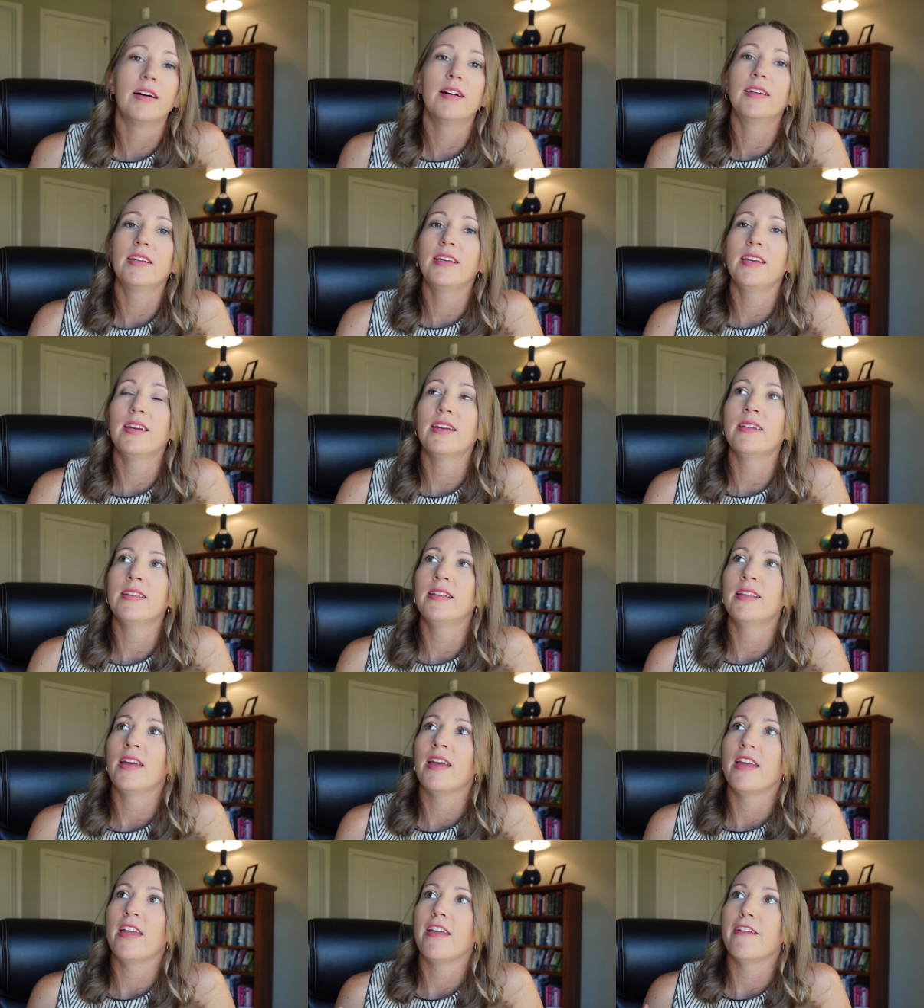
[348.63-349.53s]

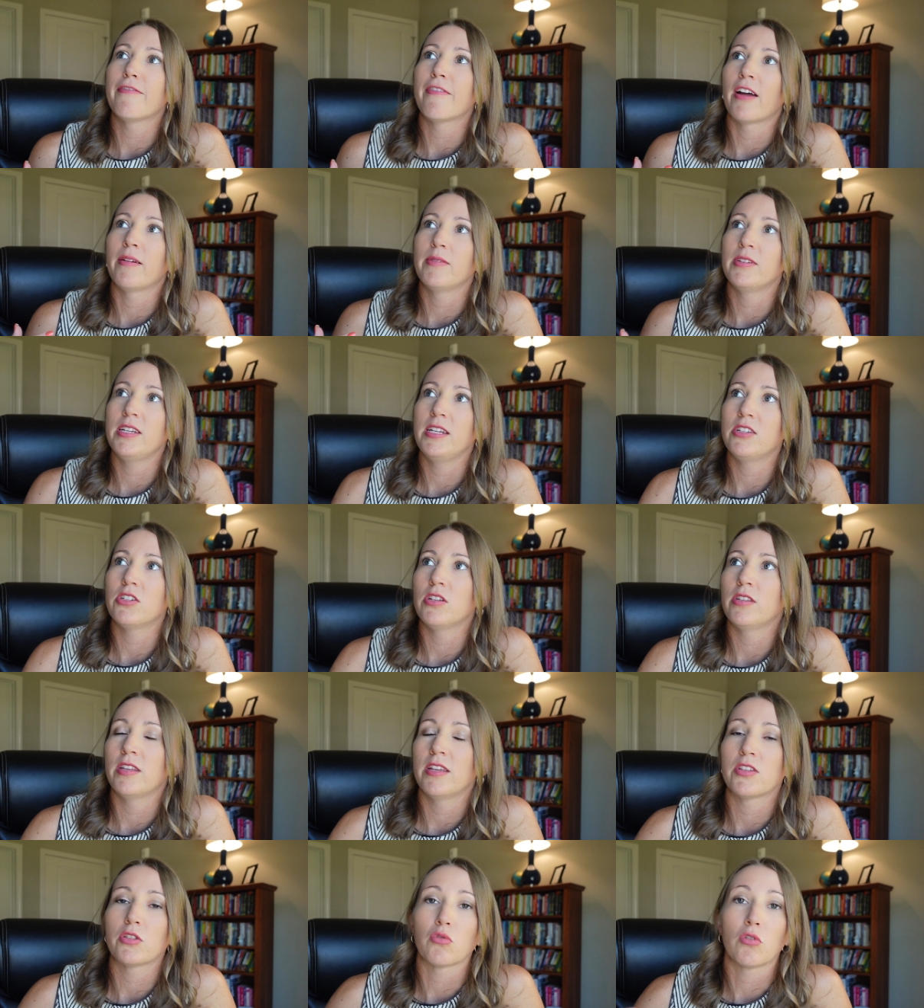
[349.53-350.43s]
Again, if I'm
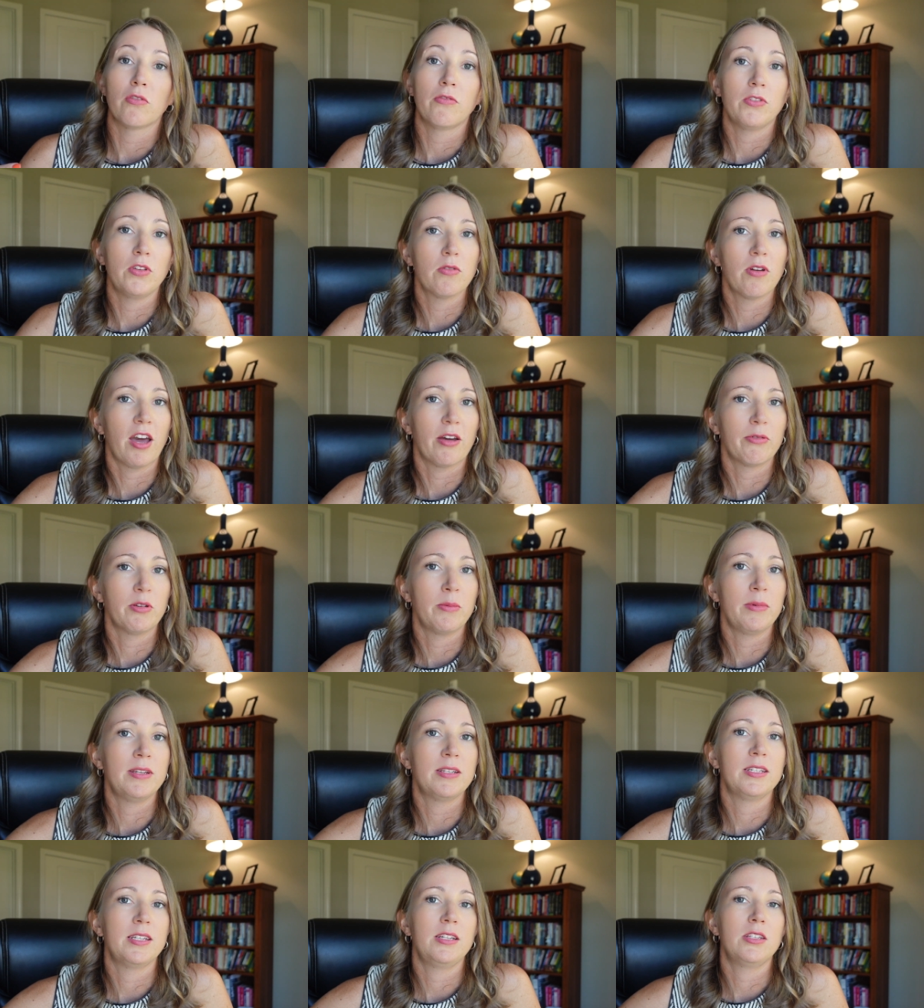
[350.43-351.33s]
teaching this or if you happen to
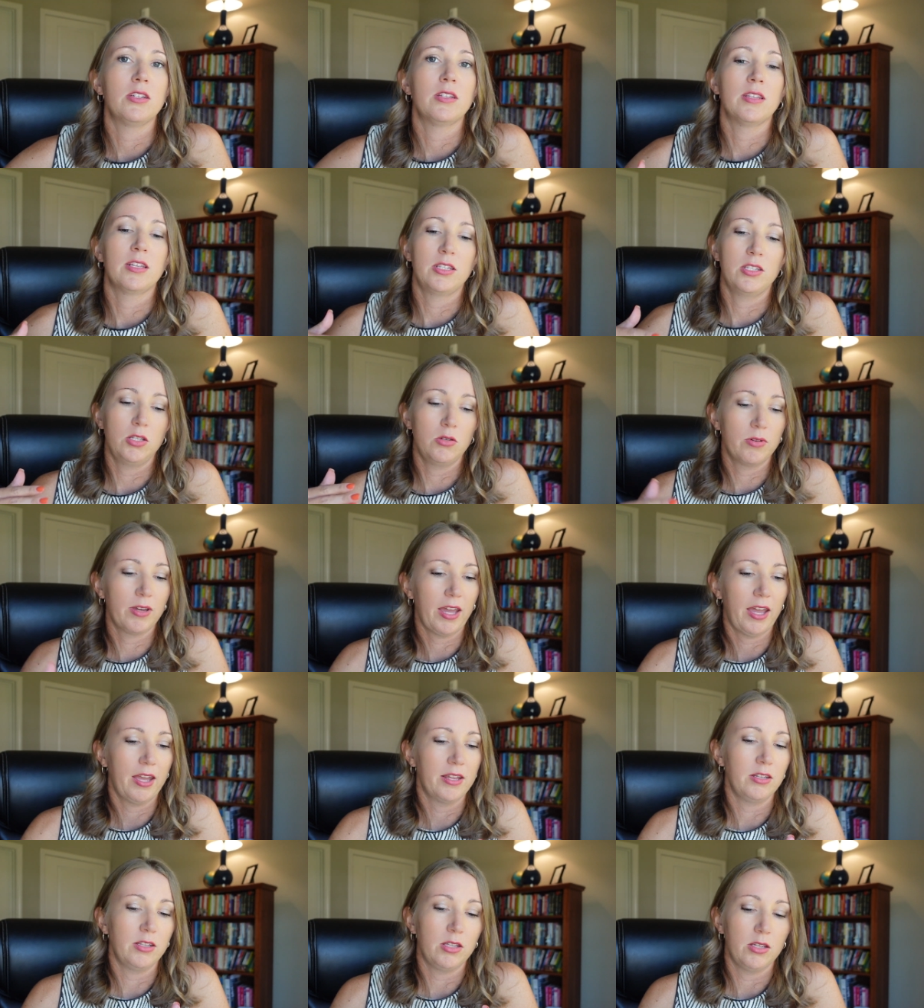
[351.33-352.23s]
be teaching this, you
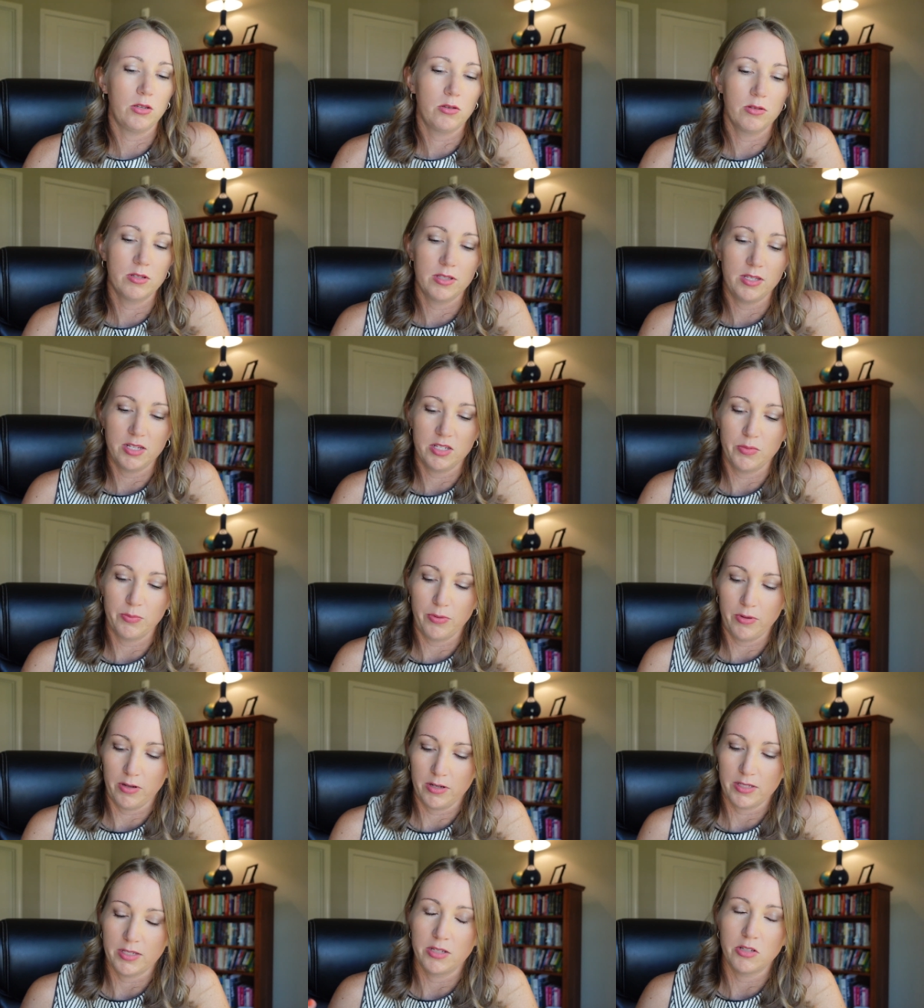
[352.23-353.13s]
can use these
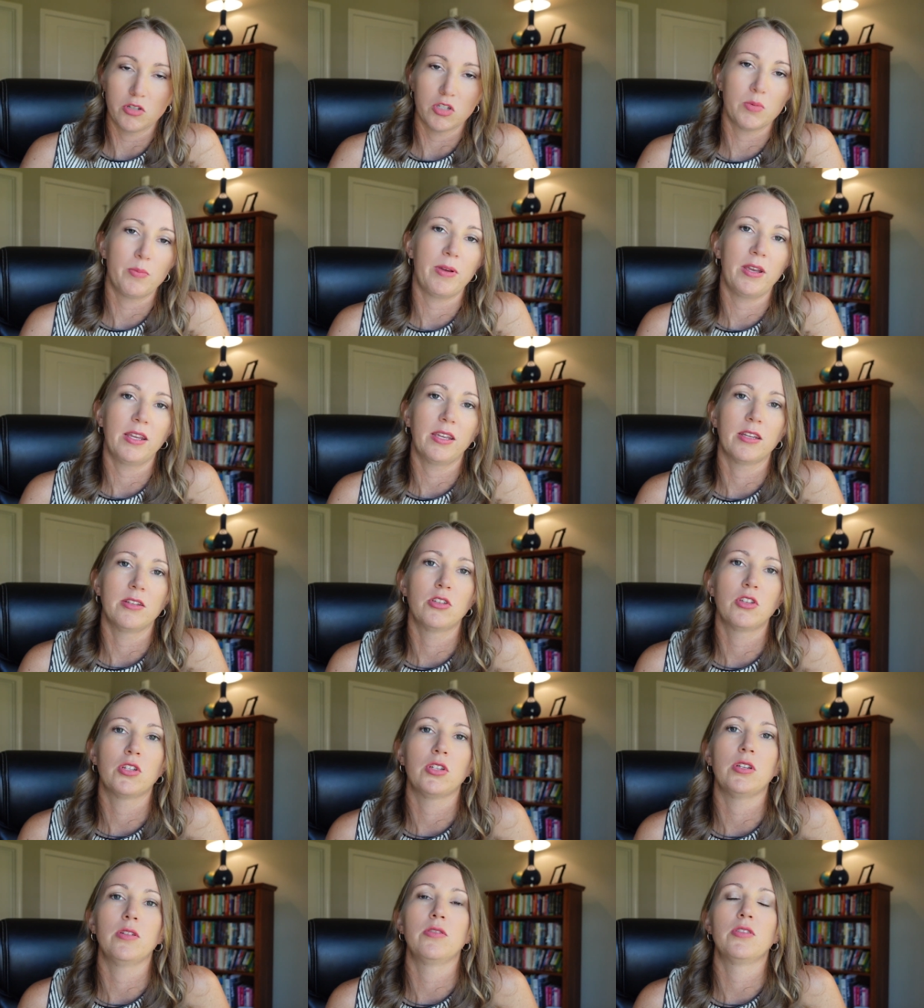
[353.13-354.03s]
books and just pick and
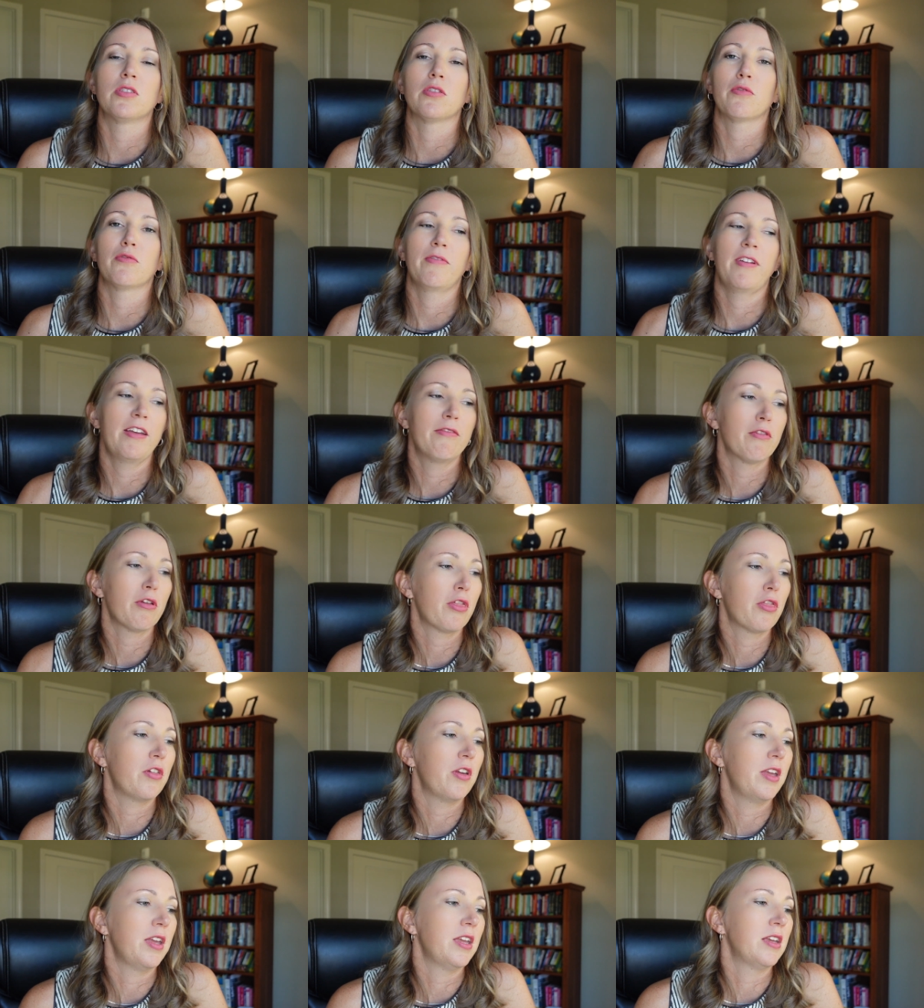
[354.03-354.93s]
choose your favorite
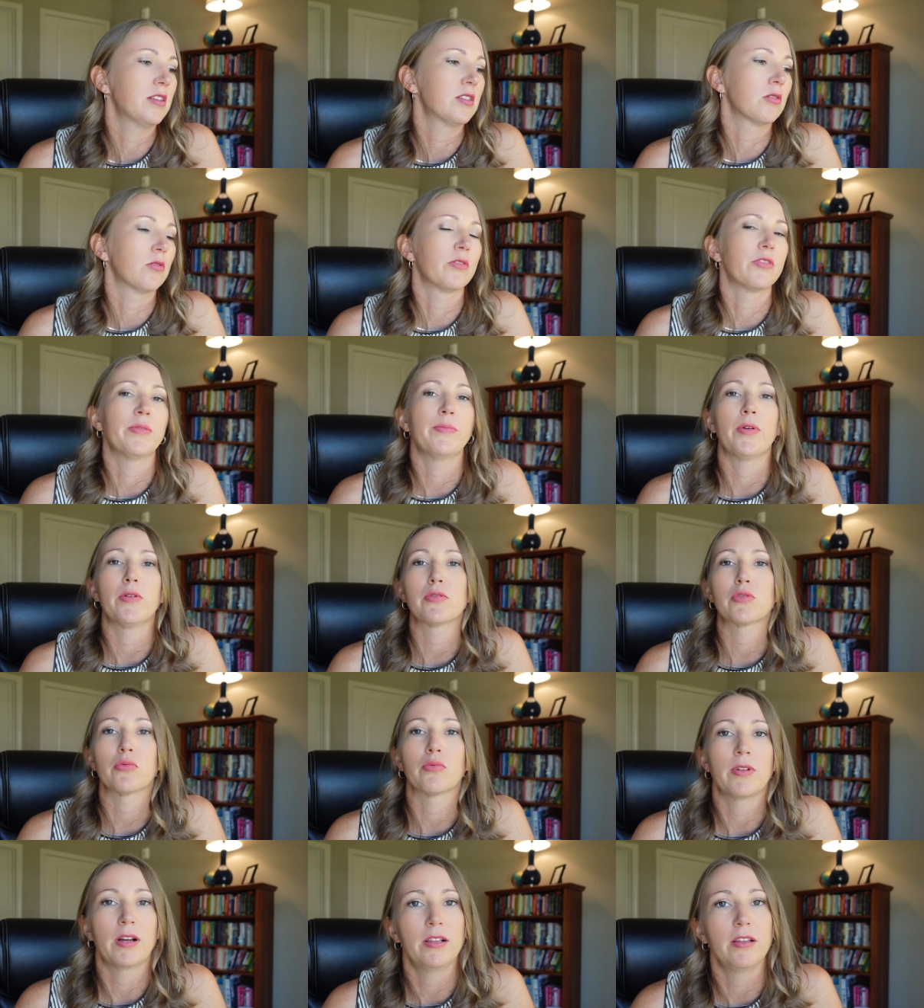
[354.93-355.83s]
things or the
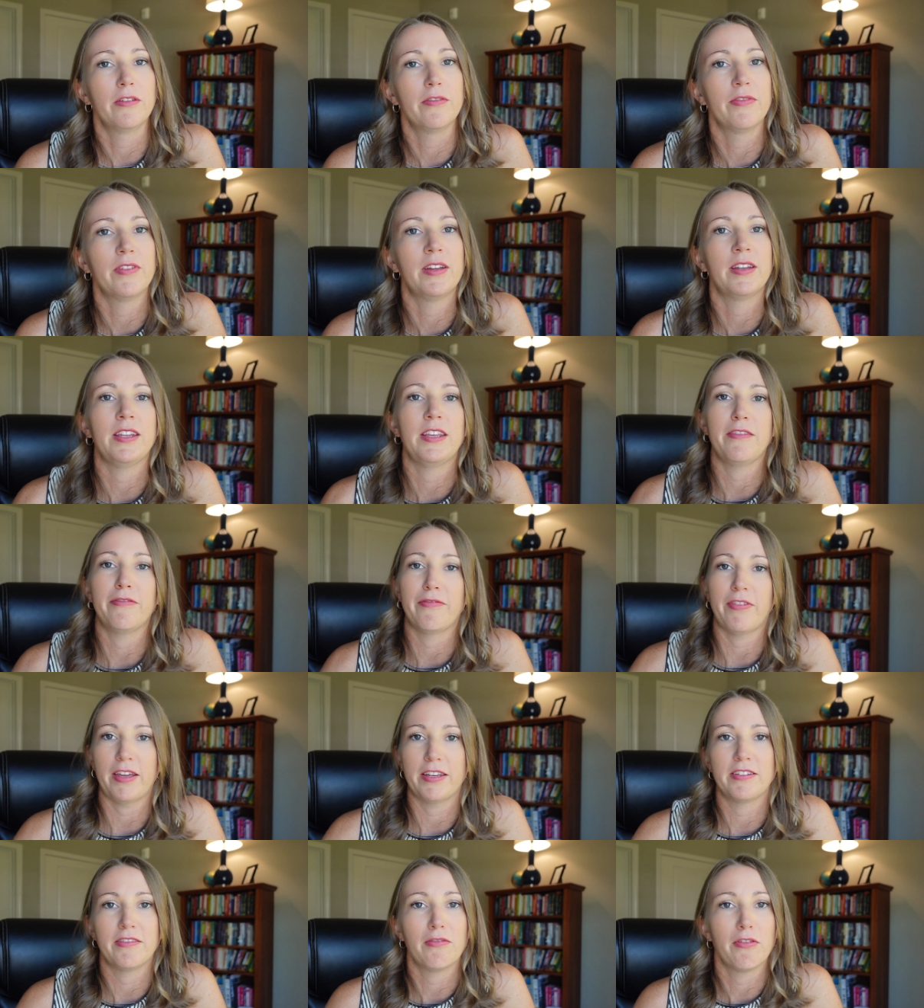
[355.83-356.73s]
most relevant,
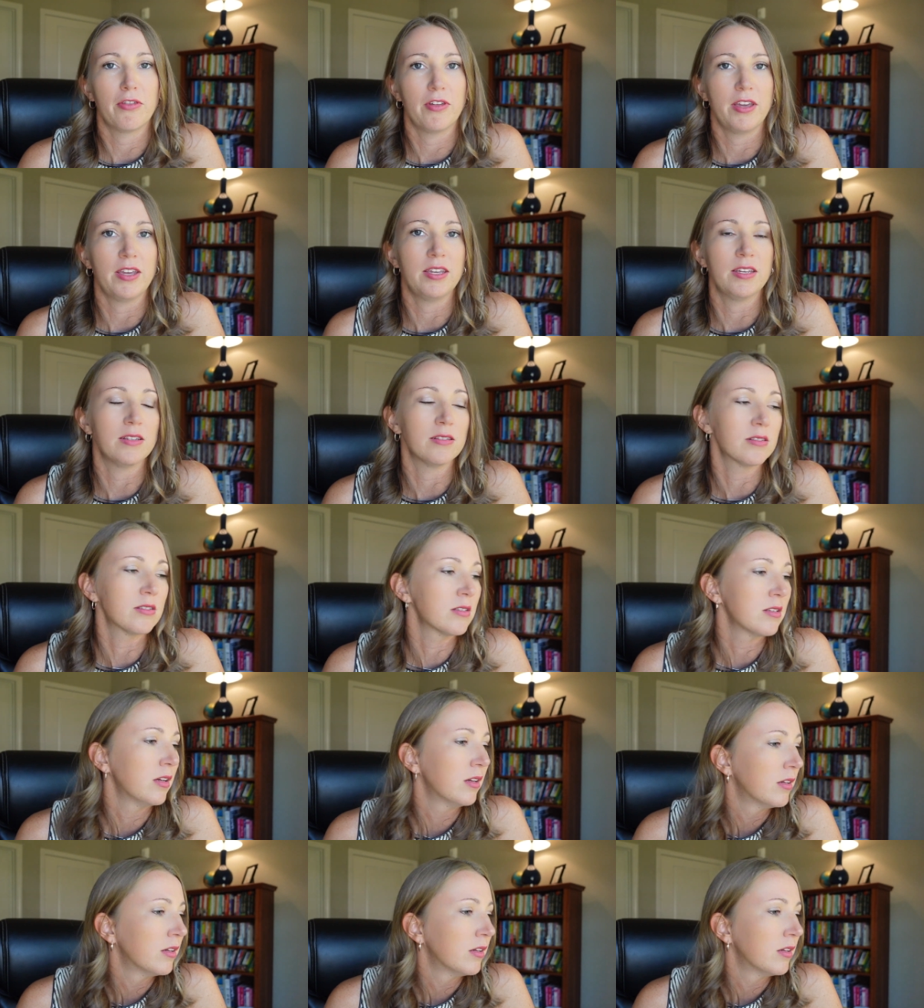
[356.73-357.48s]
effective things